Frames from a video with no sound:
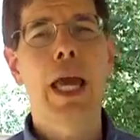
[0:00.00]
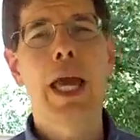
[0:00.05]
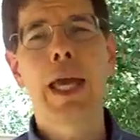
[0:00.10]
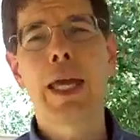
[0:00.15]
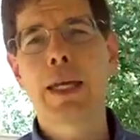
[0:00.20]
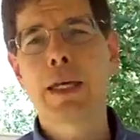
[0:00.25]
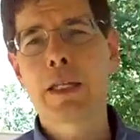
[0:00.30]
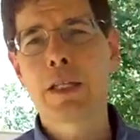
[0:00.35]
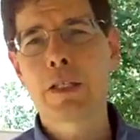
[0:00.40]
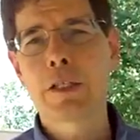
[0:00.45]

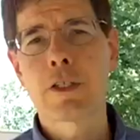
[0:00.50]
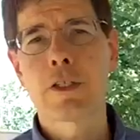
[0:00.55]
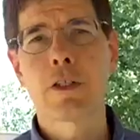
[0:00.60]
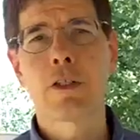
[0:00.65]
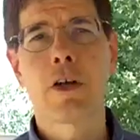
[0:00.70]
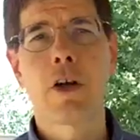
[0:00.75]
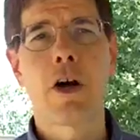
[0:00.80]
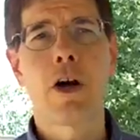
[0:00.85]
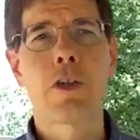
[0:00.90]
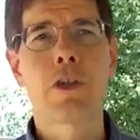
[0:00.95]
and
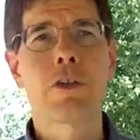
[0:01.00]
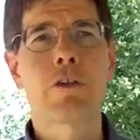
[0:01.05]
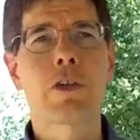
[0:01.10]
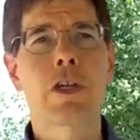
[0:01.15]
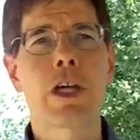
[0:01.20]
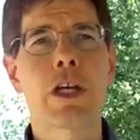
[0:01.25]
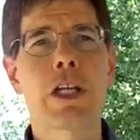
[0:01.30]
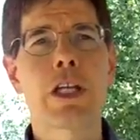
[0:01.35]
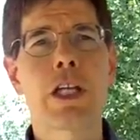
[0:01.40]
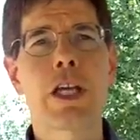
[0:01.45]
all the
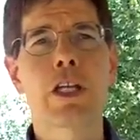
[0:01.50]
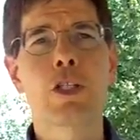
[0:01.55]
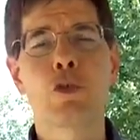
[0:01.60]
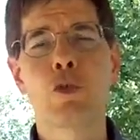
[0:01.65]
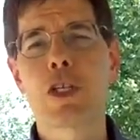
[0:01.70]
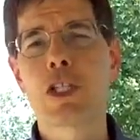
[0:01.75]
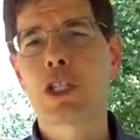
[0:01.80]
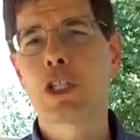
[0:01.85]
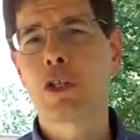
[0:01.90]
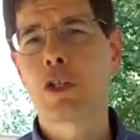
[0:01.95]
cutting-edge
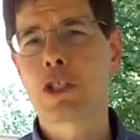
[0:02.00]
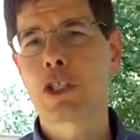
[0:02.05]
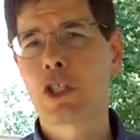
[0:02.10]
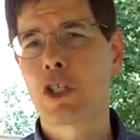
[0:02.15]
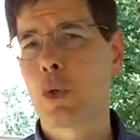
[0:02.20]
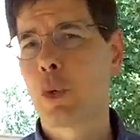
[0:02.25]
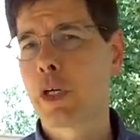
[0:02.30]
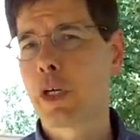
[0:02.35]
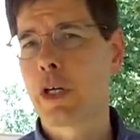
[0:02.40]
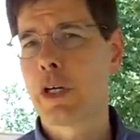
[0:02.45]
research
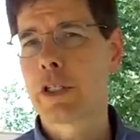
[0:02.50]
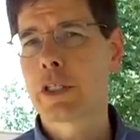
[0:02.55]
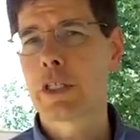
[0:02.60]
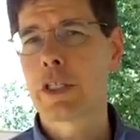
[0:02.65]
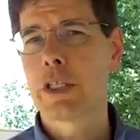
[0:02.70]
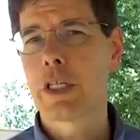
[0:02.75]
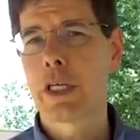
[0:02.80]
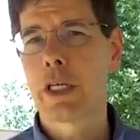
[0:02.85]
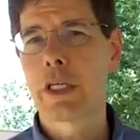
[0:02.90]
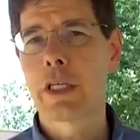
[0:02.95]
going on
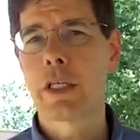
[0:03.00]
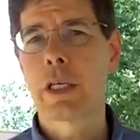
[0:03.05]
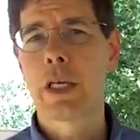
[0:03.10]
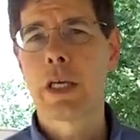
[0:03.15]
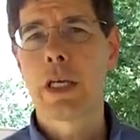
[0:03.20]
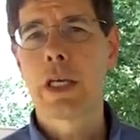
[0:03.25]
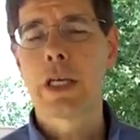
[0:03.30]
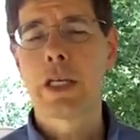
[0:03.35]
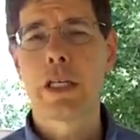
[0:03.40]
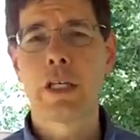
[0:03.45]
today
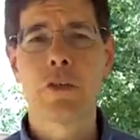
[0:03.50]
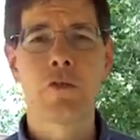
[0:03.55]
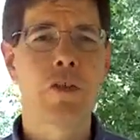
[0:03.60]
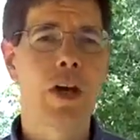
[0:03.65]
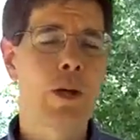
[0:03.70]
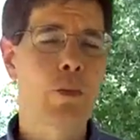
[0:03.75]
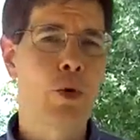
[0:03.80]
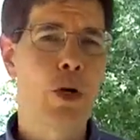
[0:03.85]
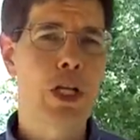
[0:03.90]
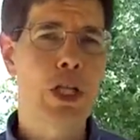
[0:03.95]
in
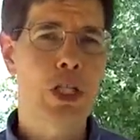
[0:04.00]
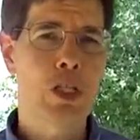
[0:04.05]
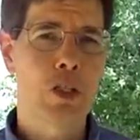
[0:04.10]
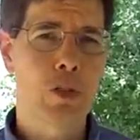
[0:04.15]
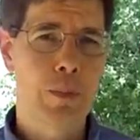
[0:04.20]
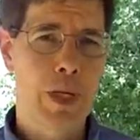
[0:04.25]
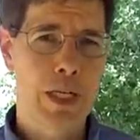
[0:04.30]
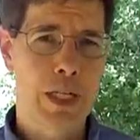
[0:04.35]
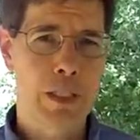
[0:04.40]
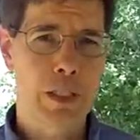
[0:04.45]

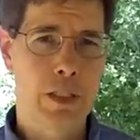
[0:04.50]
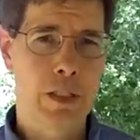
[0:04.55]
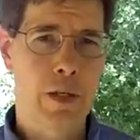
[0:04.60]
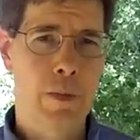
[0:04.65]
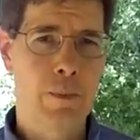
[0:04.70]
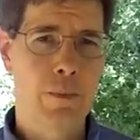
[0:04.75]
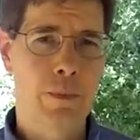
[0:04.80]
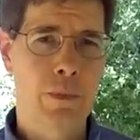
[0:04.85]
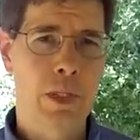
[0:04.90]
vibrational medicine.